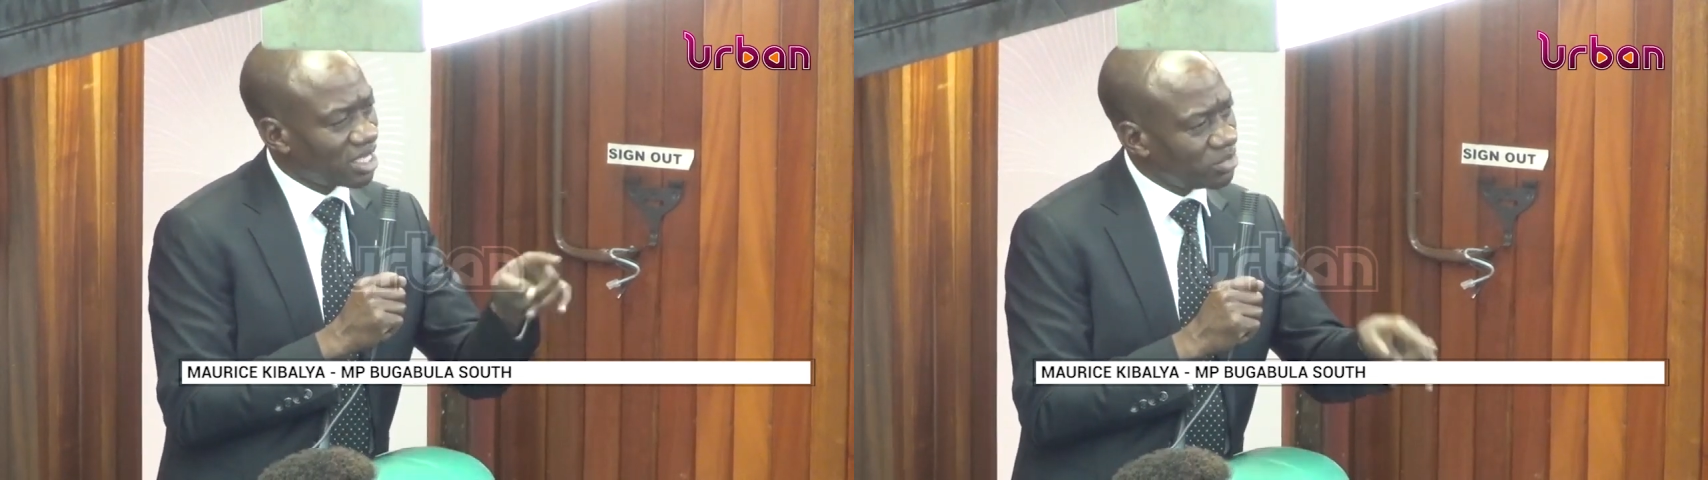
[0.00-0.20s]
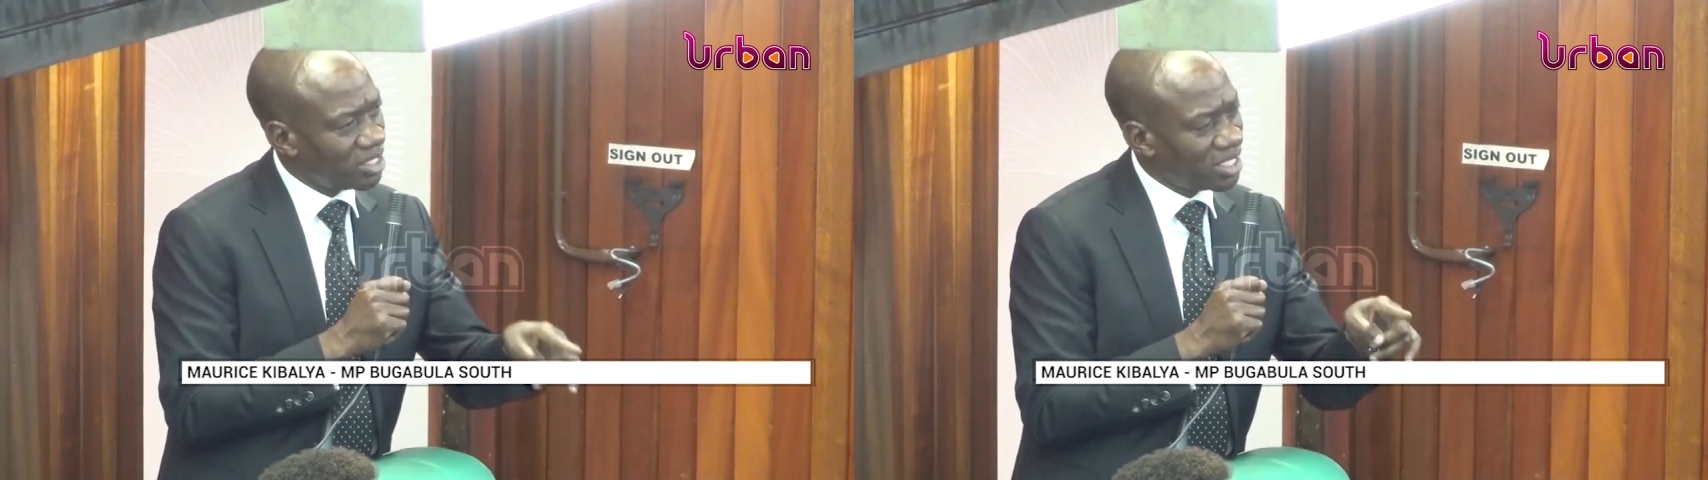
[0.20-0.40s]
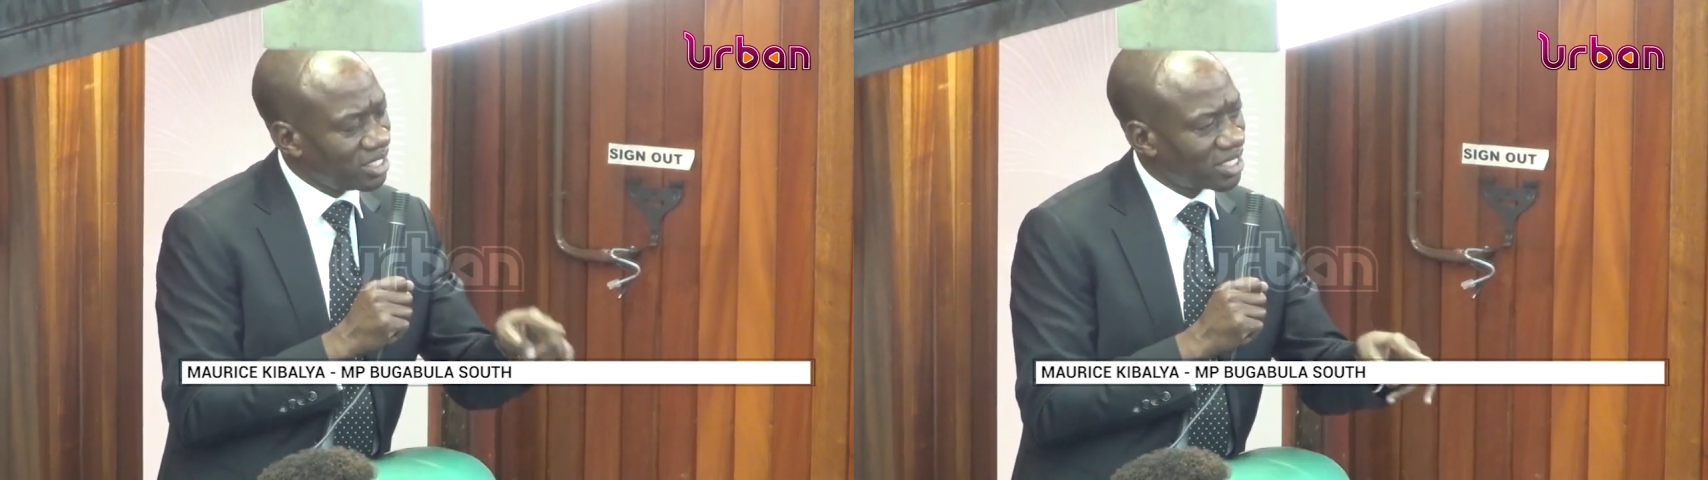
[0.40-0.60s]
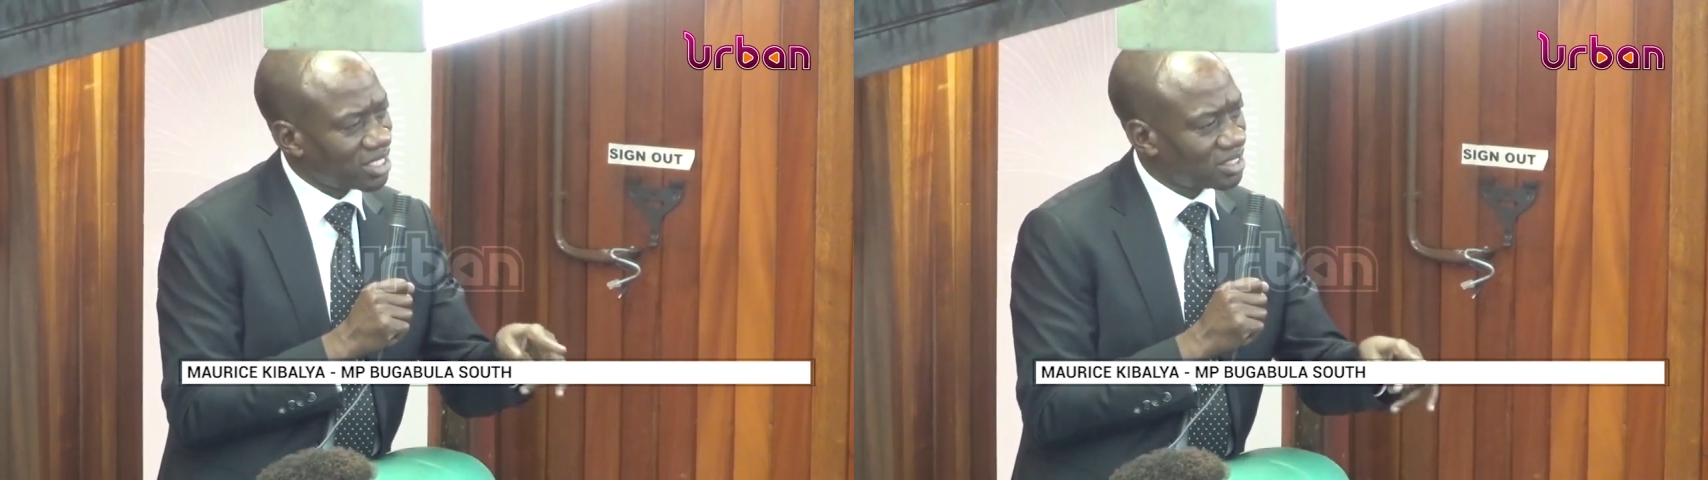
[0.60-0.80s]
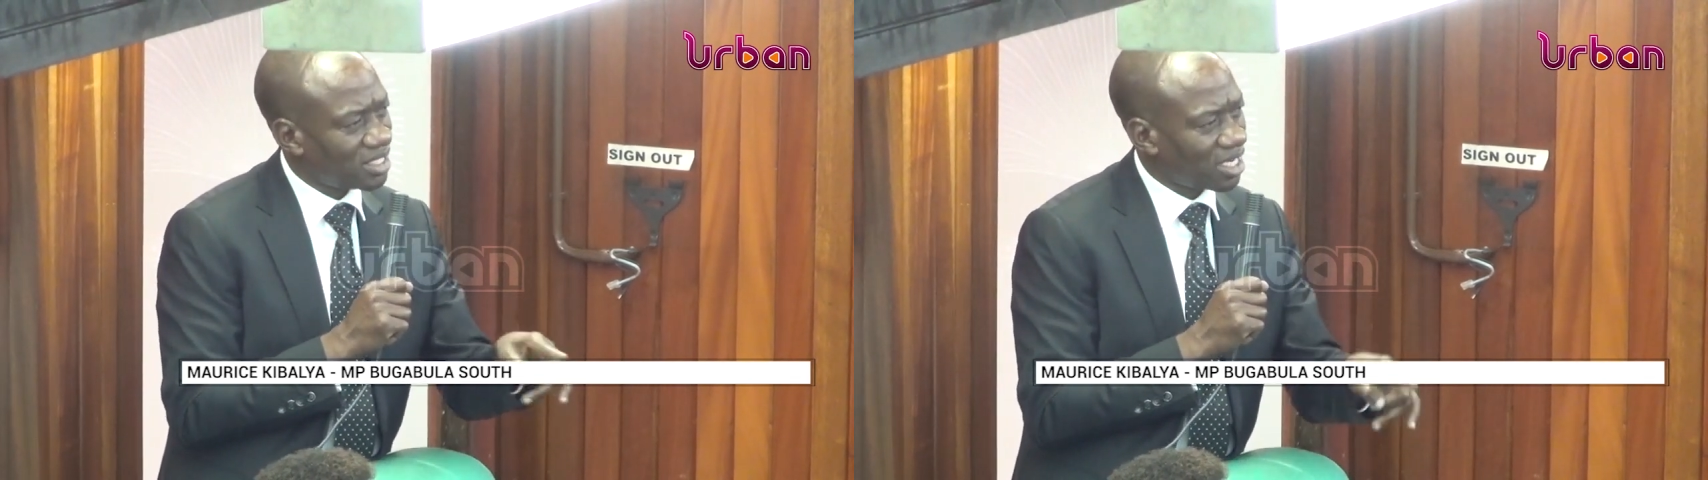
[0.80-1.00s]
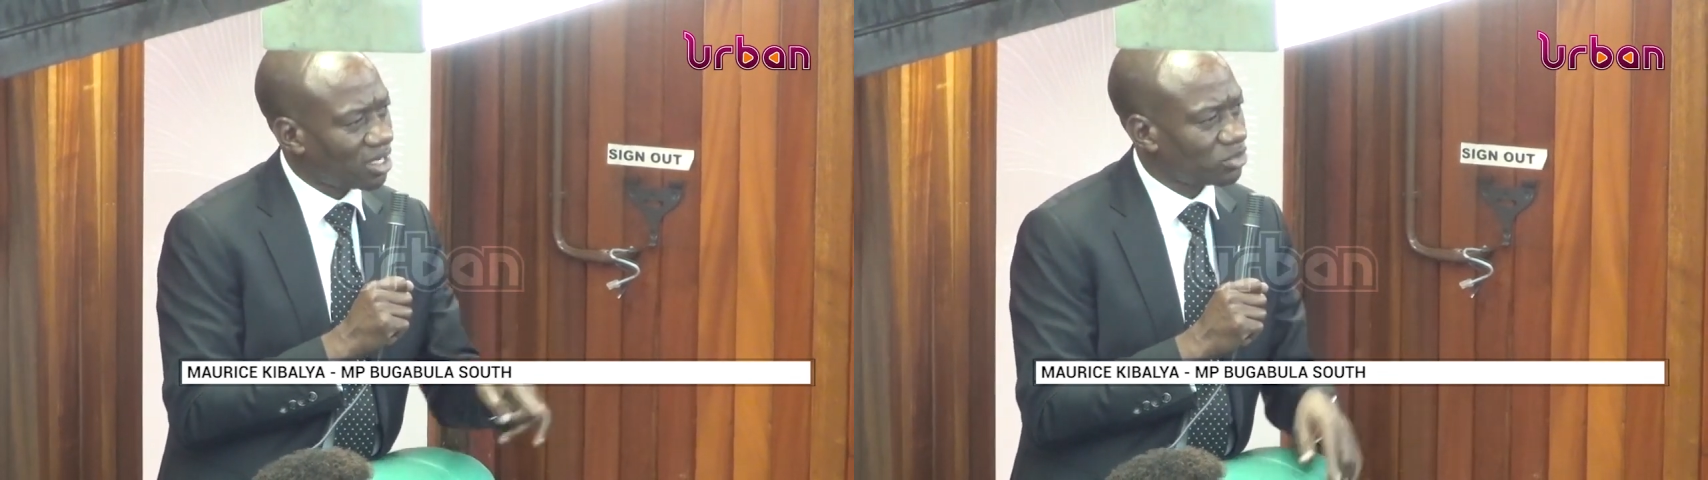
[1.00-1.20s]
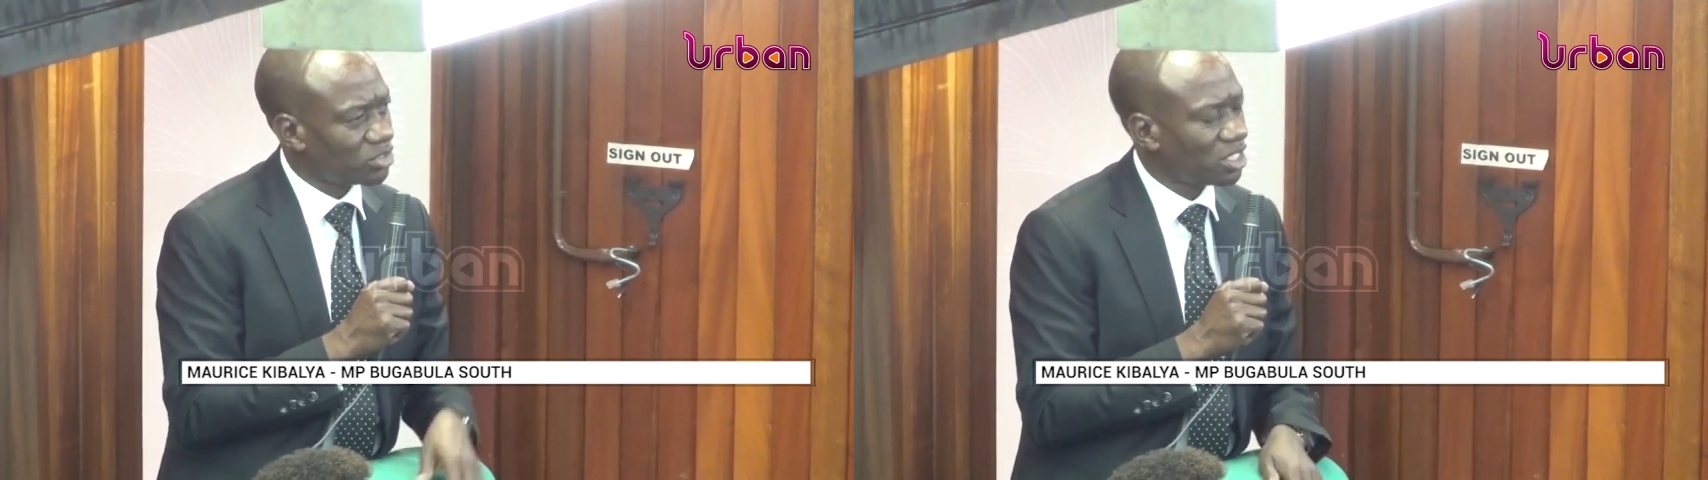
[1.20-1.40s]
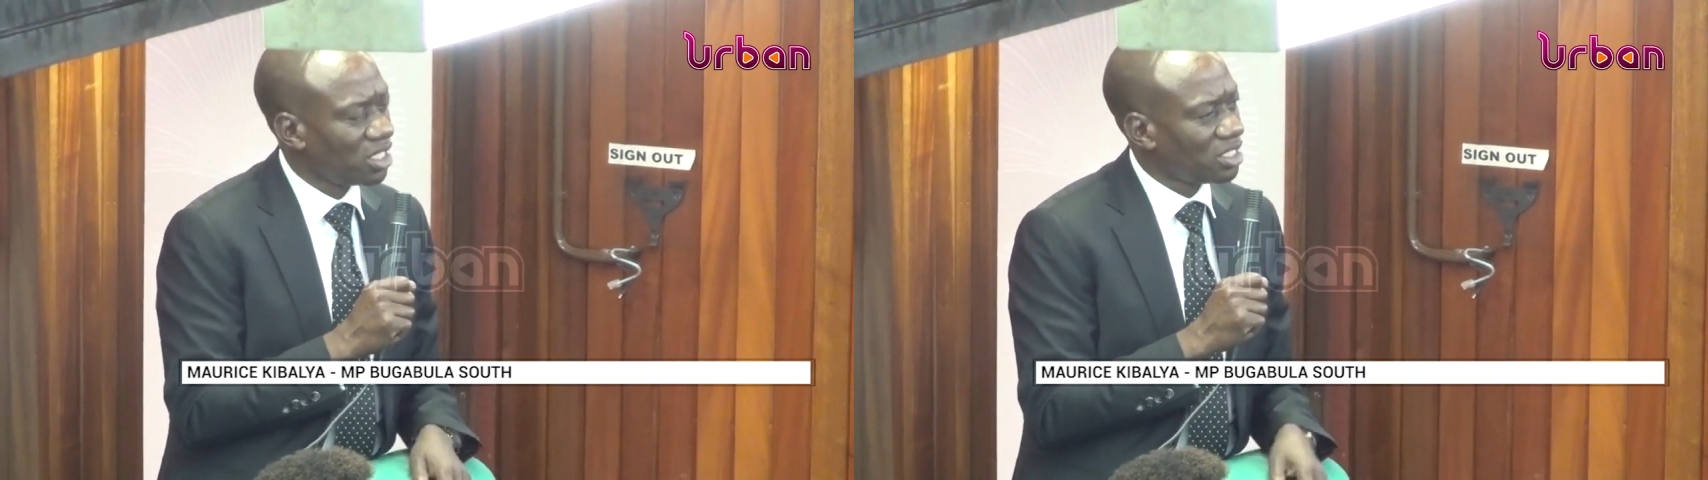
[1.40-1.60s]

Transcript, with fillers: time he enters the house,